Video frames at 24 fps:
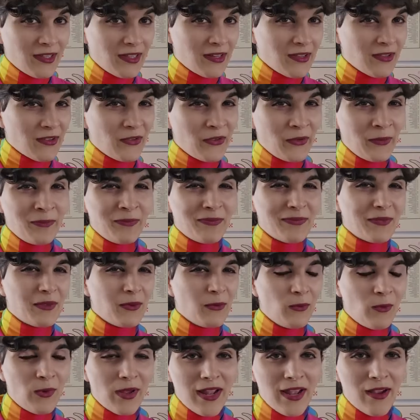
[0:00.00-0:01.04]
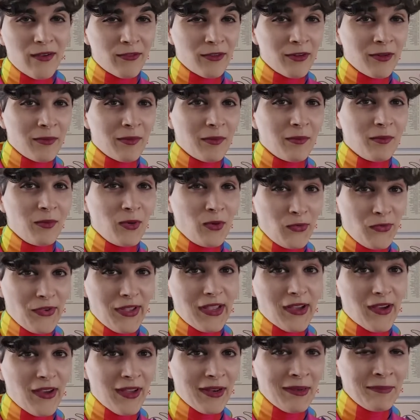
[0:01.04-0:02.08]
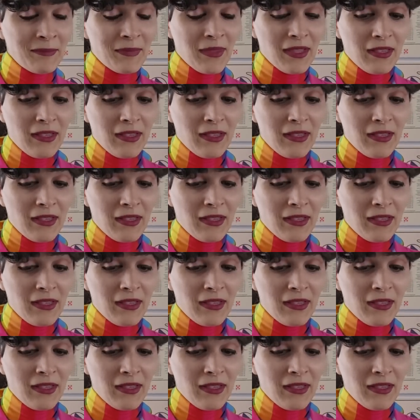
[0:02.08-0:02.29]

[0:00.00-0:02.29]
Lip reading: clinical. Whatever. Moving on.